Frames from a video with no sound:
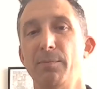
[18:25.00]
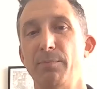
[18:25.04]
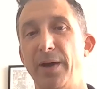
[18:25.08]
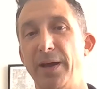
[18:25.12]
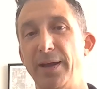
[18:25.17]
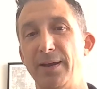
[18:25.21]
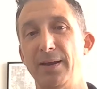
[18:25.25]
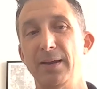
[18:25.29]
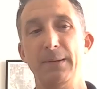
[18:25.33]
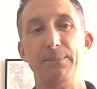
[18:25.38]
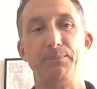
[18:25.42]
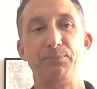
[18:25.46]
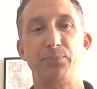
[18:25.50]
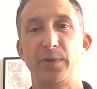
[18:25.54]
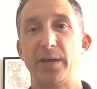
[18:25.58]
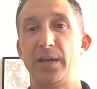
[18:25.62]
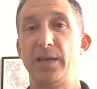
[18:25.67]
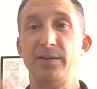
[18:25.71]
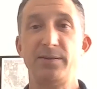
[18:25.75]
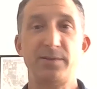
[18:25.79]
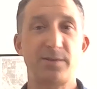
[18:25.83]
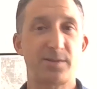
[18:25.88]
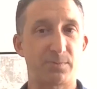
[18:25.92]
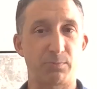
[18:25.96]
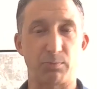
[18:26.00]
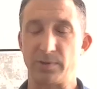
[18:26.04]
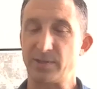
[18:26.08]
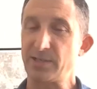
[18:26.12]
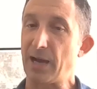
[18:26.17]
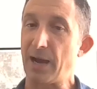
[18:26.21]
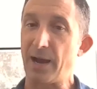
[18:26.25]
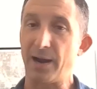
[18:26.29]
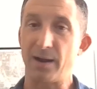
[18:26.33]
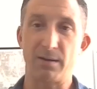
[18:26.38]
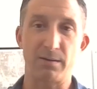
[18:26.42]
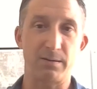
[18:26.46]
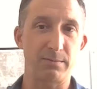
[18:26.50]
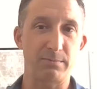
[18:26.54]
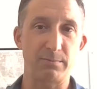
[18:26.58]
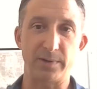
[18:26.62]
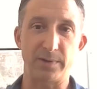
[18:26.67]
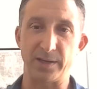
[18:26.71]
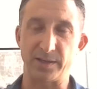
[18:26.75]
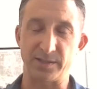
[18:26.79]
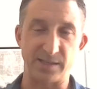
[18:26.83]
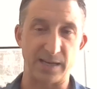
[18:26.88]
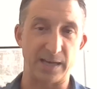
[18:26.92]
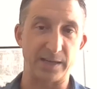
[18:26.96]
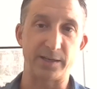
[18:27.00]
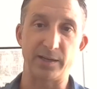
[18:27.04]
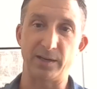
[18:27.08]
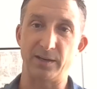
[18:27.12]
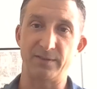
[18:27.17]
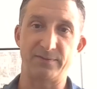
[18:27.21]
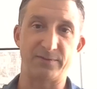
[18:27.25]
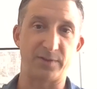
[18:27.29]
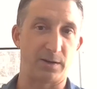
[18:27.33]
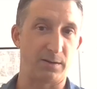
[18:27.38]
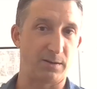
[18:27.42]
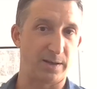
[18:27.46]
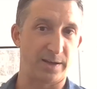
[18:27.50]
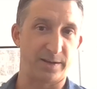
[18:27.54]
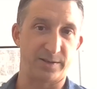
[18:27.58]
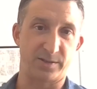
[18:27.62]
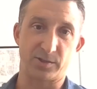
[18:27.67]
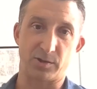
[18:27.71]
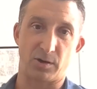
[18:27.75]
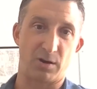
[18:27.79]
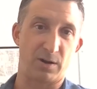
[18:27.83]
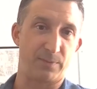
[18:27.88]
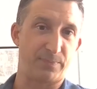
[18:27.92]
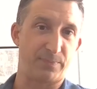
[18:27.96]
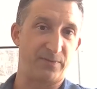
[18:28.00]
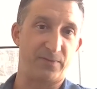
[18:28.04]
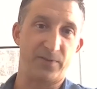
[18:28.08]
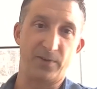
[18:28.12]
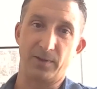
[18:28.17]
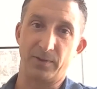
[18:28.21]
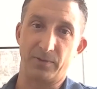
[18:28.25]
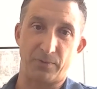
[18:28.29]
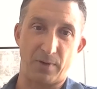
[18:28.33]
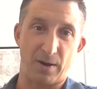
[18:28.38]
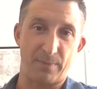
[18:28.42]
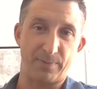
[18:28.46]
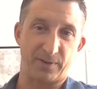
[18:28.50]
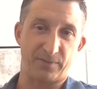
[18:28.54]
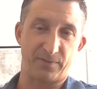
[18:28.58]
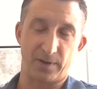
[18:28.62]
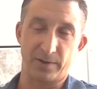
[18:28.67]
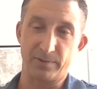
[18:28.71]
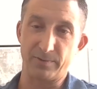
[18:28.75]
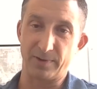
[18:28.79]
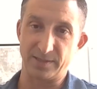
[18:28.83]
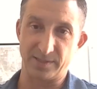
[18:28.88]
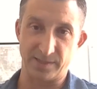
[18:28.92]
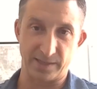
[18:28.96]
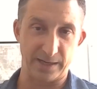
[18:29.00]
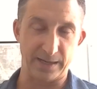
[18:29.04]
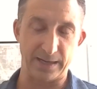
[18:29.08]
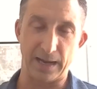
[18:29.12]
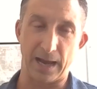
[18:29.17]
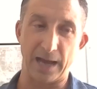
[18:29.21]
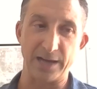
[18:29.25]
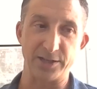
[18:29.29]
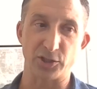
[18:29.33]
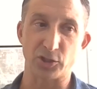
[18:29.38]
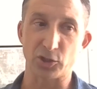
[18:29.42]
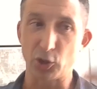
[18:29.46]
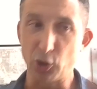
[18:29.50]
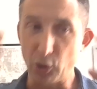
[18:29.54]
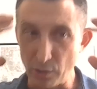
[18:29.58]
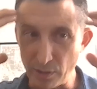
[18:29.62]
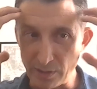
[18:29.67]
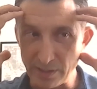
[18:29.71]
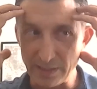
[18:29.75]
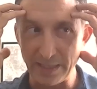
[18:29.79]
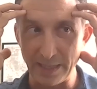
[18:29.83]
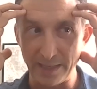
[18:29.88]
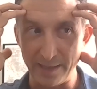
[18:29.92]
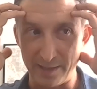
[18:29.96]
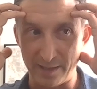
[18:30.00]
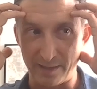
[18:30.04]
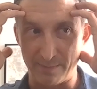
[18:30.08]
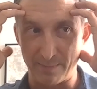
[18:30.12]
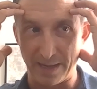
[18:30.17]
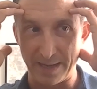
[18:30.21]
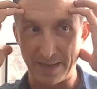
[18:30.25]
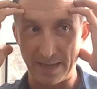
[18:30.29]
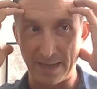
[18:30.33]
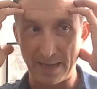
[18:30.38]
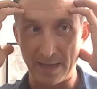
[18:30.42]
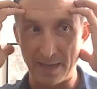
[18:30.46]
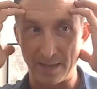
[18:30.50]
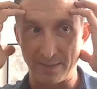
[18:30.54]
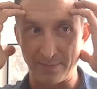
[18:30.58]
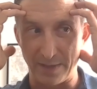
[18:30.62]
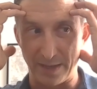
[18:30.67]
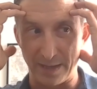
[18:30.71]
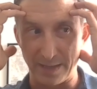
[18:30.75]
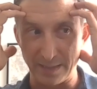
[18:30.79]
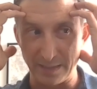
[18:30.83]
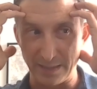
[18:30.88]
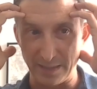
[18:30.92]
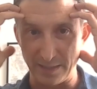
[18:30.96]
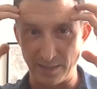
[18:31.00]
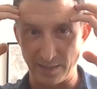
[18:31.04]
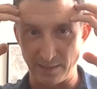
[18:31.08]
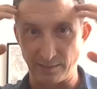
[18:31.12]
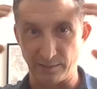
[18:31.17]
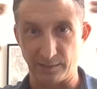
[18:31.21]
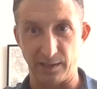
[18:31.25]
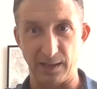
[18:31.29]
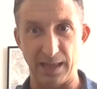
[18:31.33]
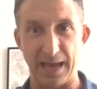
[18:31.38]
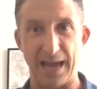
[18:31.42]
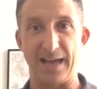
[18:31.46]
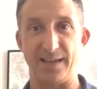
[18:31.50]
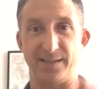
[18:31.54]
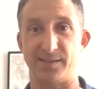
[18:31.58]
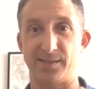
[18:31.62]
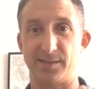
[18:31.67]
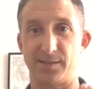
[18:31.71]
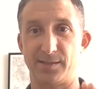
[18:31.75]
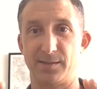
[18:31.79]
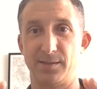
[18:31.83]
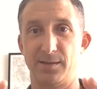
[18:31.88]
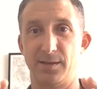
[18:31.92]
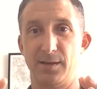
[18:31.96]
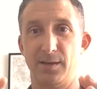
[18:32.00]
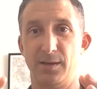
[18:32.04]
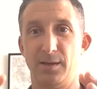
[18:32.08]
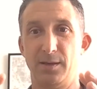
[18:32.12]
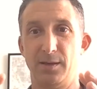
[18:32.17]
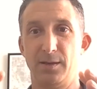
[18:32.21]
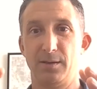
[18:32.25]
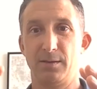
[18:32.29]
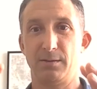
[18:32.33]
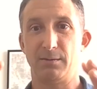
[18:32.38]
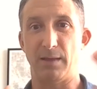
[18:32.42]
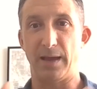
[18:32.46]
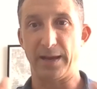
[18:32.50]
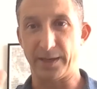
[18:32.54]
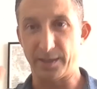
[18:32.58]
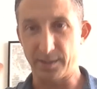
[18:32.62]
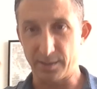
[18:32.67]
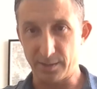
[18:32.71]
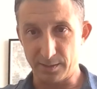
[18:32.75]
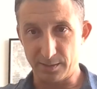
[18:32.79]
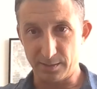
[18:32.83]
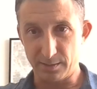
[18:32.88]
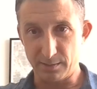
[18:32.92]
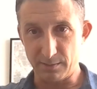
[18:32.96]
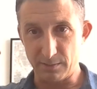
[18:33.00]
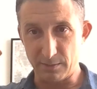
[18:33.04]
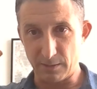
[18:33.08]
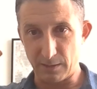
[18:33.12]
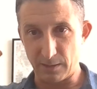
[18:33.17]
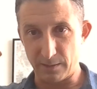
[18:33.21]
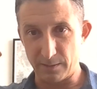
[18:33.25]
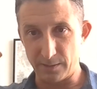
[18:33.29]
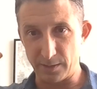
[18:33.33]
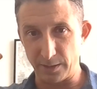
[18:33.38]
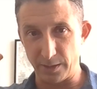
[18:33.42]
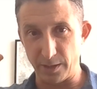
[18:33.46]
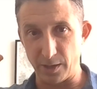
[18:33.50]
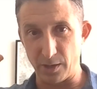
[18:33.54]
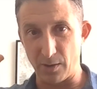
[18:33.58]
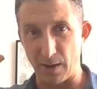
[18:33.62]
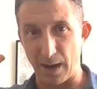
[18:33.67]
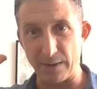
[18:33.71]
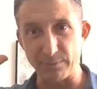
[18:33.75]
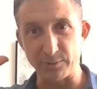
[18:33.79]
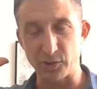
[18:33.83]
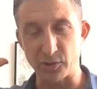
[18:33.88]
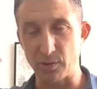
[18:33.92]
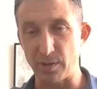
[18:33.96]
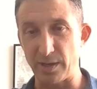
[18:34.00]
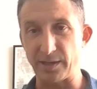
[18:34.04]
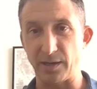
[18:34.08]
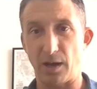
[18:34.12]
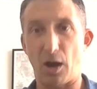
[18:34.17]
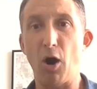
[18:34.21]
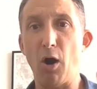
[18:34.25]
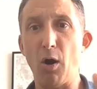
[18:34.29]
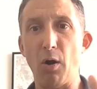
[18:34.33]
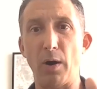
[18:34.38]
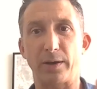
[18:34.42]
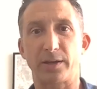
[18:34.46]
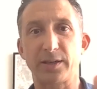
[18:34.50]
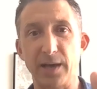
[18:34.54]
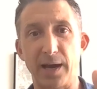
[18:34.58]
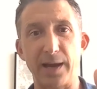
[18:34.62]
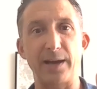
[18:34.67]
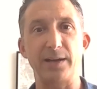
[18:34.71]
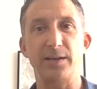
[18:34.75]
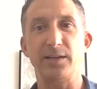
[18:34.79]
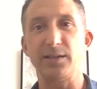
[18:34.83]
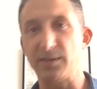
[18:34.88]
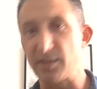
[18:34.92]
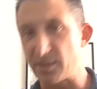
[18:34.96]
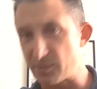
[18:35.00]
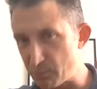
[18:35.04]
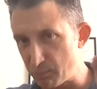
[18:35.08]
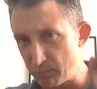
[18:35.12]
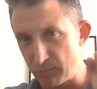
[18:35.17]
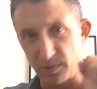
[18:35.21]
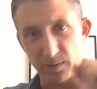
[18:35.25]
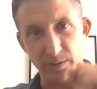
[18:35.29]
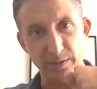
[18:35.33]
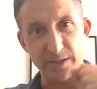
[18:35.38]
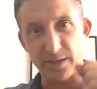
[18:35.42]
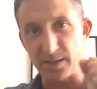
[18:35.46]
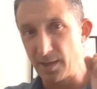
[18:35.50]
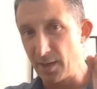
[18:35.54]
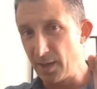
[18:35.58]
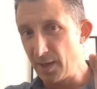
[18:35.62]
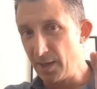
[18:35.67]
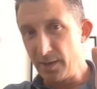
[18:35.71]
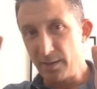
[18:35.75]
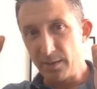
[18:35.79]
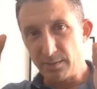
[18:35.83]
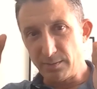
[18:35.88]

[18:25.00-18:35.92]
but he's retired executive, done a lot of startup and philanthropic fundraising, and I just couldn't get it in my head that I needed less. Like, I was trying to, oh God, I need this really